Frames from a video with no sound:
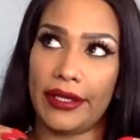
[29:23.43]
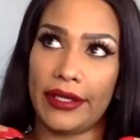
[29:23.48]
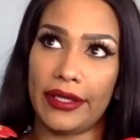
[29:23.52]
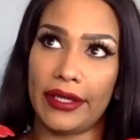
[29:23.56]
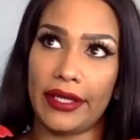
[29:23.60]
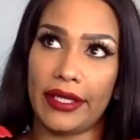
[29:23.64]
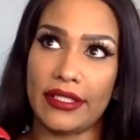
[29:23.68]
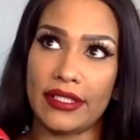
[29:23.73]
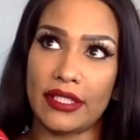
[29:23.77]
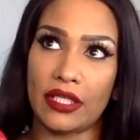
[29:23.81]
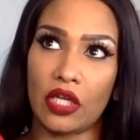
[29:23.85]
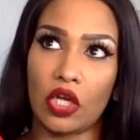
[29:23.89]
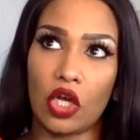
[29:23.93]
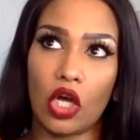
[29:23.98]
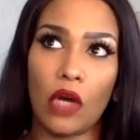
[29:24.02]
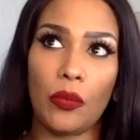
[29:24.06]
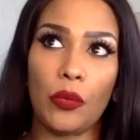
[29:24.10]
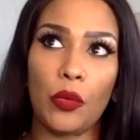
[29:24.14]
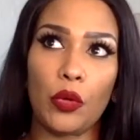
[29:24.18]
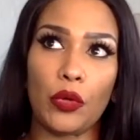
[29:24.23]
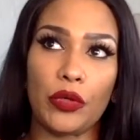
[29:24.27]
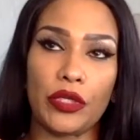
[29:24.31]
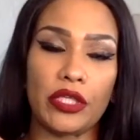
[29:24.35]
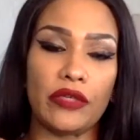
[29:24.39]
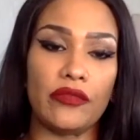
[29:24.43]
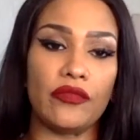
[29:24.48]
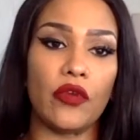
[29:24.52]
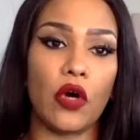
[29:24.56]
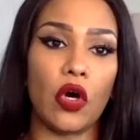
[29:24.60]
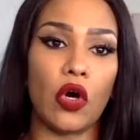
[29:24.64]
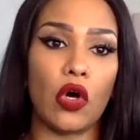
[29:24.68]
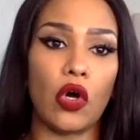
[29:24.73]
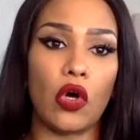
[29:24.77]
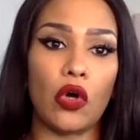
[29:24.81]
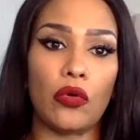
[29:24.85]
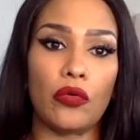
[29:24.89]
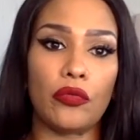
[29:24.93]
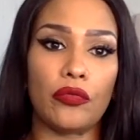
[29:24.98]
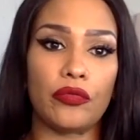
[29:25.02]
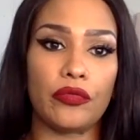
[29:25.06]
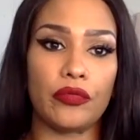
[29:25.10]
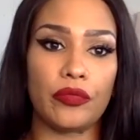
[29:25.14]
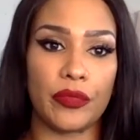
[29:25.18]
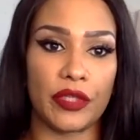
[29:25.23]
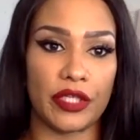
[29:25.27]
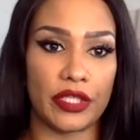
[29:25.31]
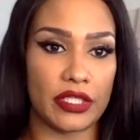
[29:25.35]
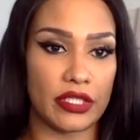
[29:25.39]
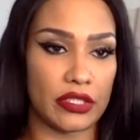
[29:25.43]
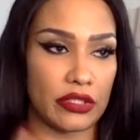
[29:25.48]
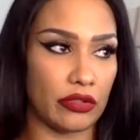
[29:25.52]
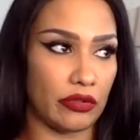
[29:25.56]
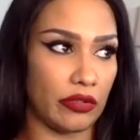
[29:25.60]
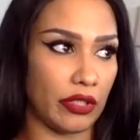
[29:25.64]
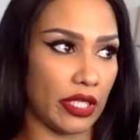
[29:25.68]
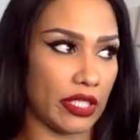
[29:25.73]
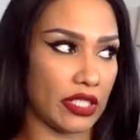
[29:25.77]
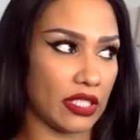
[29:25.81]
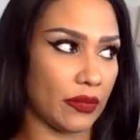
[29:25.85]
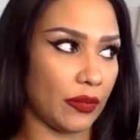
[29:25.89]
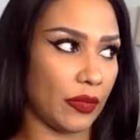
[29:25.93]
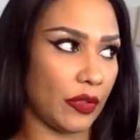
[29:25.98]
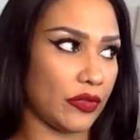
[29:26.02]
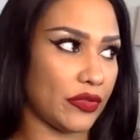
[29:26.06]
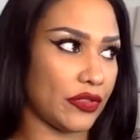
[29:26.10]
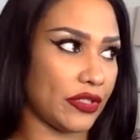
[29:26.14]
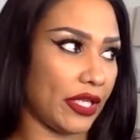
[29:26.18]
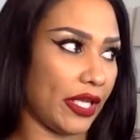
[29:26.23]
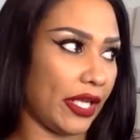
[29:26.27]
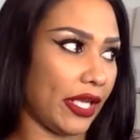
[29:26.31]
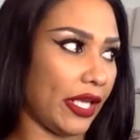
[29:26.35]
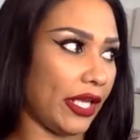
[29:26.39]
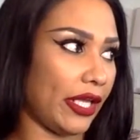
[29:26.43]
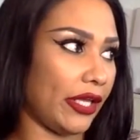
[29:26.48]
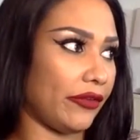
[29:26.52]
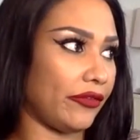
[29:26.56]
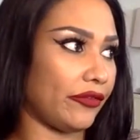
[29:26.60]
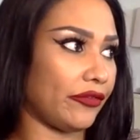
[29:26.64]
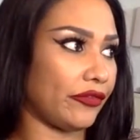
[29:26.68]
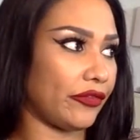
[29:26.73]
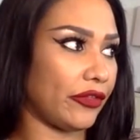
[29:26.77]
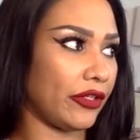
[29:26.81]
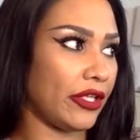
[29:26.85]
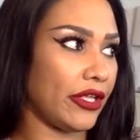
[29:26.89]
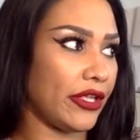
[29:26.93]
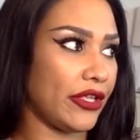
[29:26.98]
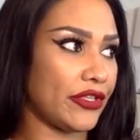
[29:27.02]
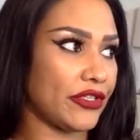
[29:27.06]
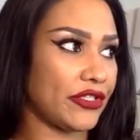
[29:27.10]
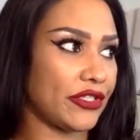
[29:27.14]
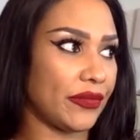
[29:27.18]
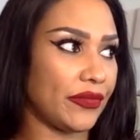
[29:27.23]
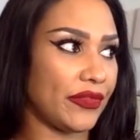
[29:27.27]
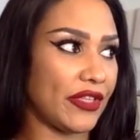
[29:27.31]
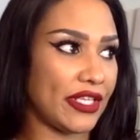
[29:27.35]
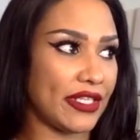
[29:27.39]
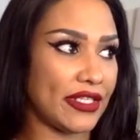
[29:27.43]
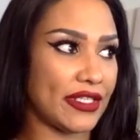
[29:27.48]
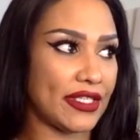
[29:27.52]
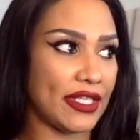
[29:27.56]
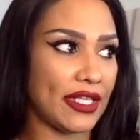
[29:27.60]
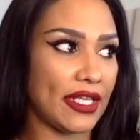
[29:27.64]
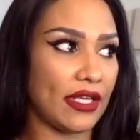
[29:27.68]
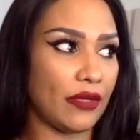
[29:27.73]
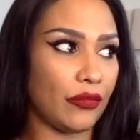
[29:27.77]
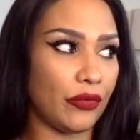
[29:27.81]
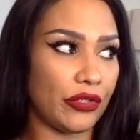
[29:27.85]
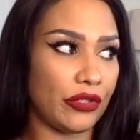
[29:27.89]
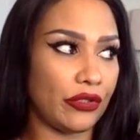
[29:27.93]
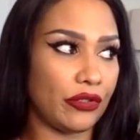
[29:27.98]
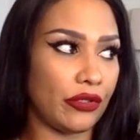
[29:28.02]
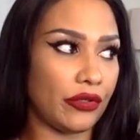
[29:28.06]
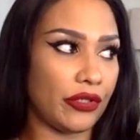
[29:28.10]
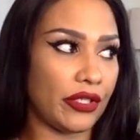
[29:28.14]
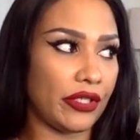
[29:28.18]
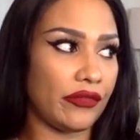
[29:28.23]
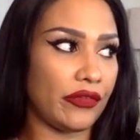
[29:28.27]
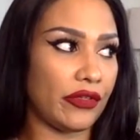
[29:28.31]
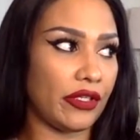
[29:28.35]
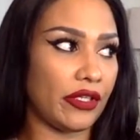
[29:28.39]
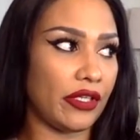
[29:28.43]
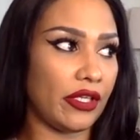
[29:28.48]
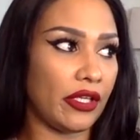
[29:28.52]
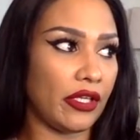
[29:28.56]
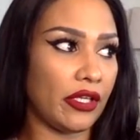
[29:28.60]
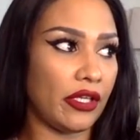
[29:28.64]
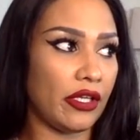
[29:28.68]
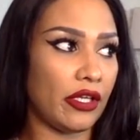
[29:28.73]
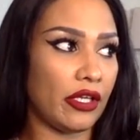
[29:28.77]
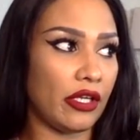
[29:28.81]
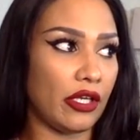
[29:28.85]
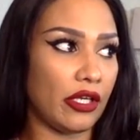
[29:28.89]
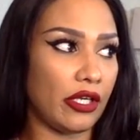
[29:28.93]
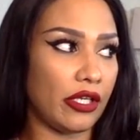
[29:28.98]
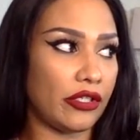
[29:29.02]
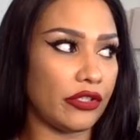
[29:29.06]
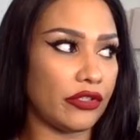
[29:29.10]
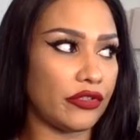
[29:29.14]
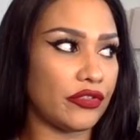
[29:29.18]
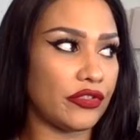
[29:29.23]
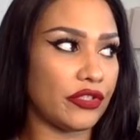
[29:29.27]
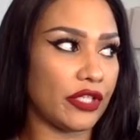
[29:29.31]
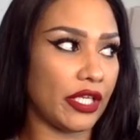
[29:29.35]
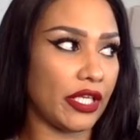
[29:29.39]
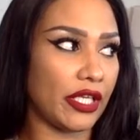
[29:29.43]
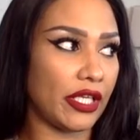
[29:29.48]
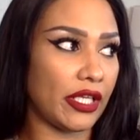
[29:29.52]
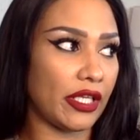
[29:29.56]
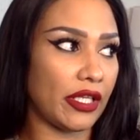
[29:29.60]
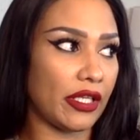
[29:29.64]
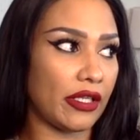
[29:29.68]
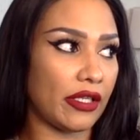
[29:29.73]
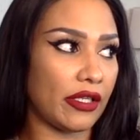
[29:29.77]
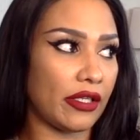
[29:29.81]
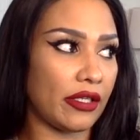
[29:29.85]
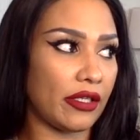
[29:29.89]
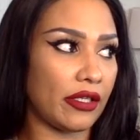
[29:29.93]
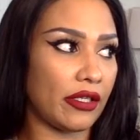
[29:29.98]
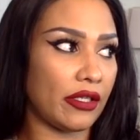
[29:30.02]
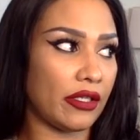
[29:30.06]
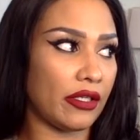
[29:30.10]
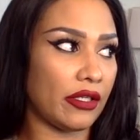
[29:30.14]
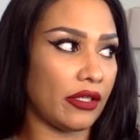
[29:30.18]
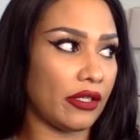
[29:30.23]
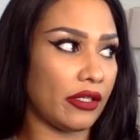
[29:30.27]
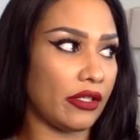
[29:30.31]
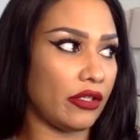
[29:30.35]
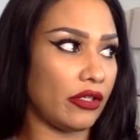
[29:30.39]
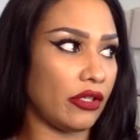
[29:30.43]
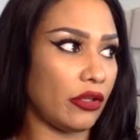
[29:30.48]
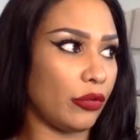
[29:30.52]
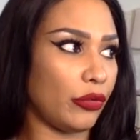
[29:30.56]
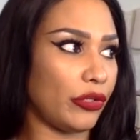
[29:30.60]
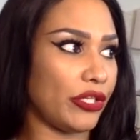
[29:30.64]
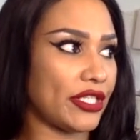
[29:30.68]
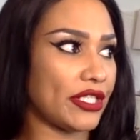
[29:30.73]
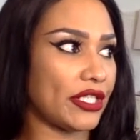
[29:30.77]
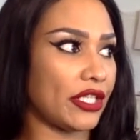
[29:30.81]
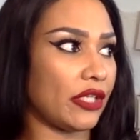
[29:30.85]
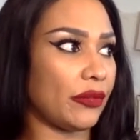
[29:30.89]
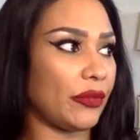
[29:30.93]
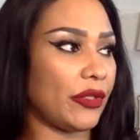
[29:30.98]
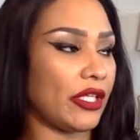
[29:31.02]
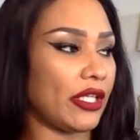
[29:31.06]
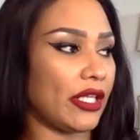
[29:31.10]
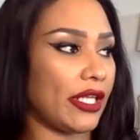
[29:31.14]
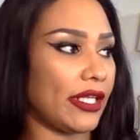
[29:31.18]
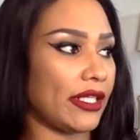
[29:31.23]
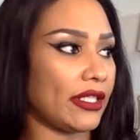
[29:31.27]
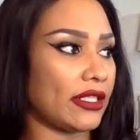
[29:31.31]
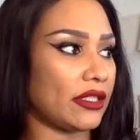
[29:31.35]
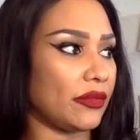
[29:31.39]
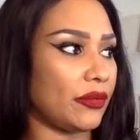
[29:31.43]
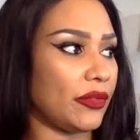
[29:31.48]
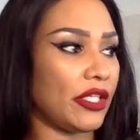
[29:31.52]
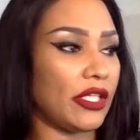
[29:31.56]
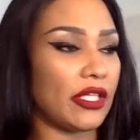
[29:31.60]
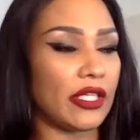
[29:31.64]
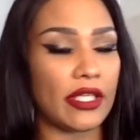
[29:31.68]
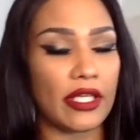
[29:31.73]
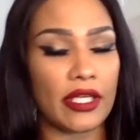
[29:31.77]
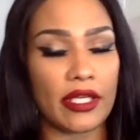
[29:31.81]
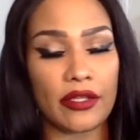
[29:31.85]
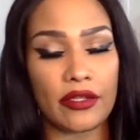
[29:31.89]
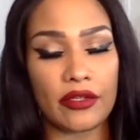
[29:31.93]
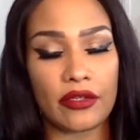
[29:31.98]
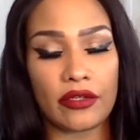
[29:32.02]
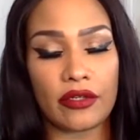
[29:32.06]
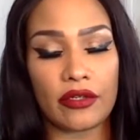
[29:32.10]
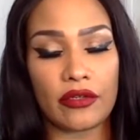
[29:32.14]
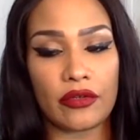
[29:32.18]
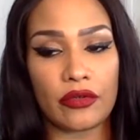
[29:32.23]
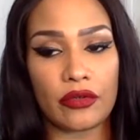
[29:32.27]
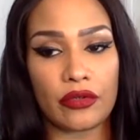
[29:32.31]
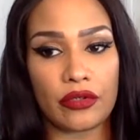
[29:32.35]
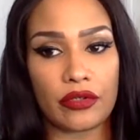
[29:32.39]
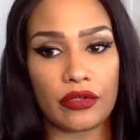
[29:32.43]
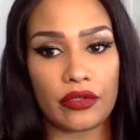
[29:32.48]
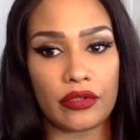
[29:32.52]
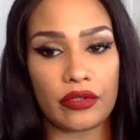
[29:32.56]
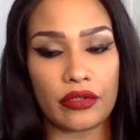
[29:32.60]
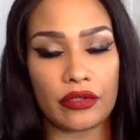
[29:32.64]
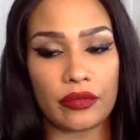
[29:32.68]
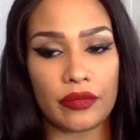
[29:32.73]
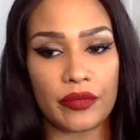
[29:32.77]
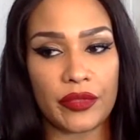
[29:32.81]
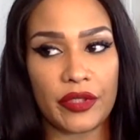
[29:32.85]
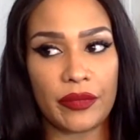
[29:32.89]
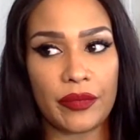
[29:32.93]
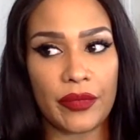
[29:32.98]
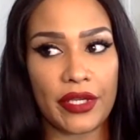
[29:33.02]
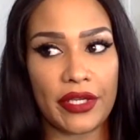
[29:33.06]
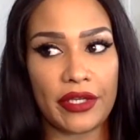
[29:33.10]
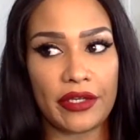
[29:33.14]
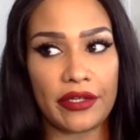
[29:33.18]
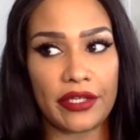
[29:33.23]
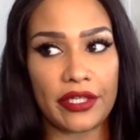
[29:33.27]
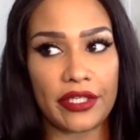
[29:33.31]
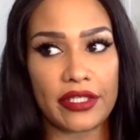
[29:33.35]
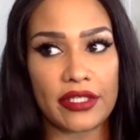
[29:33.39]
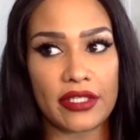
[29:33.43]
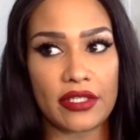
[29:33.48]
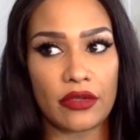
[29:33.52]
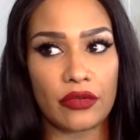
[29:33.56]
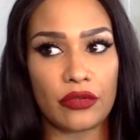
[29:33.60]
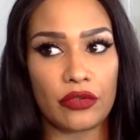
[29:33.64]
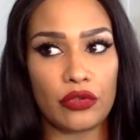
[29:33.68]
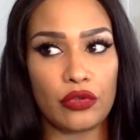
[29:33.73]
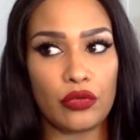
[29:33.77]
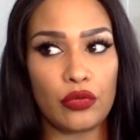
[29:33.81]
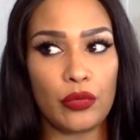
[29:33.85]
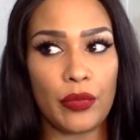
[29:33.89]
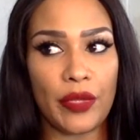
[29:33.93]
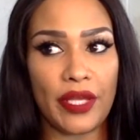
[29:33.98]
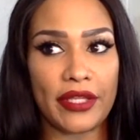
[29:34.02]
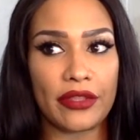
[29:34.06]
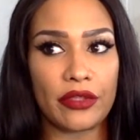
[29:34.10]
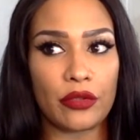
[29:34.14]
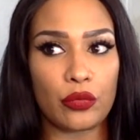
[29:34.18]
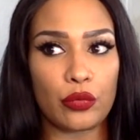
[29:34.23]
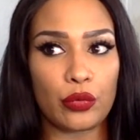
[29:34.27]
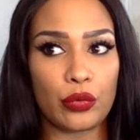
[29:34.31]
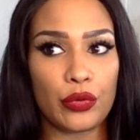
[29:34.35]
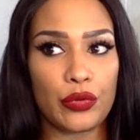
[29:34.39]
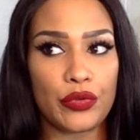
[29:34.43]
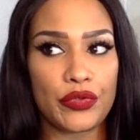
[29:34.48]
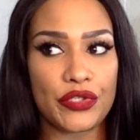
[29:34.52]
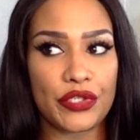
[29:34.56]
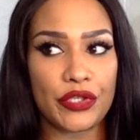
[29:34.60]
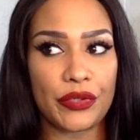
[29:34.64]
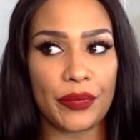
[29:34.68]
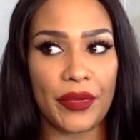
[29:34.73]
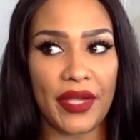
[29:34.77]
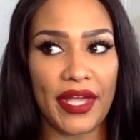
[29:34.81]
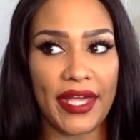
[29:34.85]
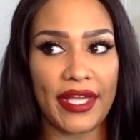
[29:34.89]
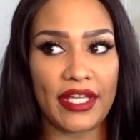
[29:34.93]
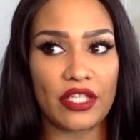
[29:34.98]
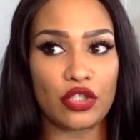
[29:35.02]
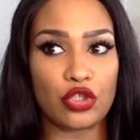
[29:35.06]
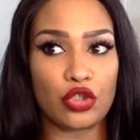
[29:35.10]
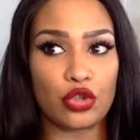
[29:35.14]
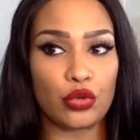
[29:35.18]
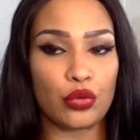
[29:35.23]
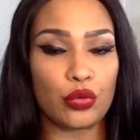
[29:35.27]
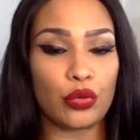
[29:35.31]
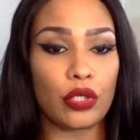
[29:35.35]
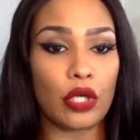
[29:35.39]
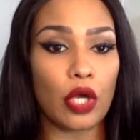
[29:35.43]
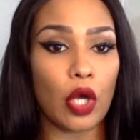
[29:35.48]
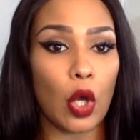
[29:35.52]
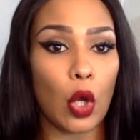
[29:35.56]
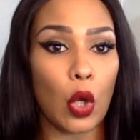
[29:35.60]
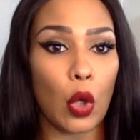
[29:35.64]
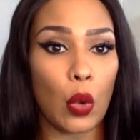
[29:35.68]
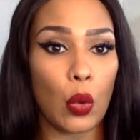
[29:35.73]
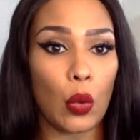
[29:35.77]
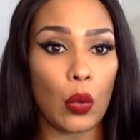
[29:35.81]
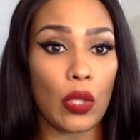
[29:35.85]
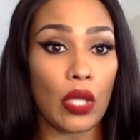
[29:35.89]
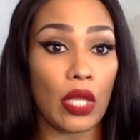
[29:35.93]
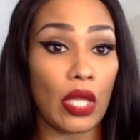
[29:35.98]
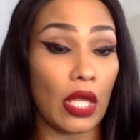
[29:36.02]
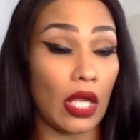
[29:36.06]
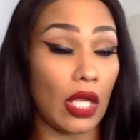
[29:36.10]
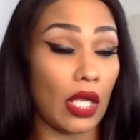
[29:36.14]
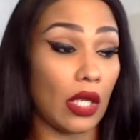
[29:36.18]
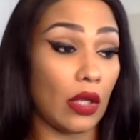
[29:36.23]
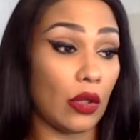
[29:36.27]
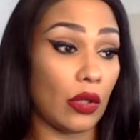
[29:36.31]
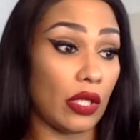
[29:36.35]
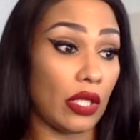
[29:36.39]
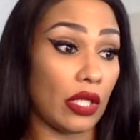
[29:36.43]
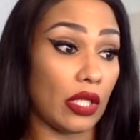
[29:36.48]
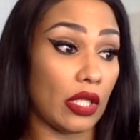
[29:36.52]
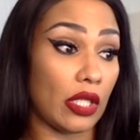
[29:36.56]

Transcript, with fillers: as a couple, evolve, because you're not supposed to have something set when you don't even understand, you know, what it's going to be like to be together or be married. So you make the rules up as you go, and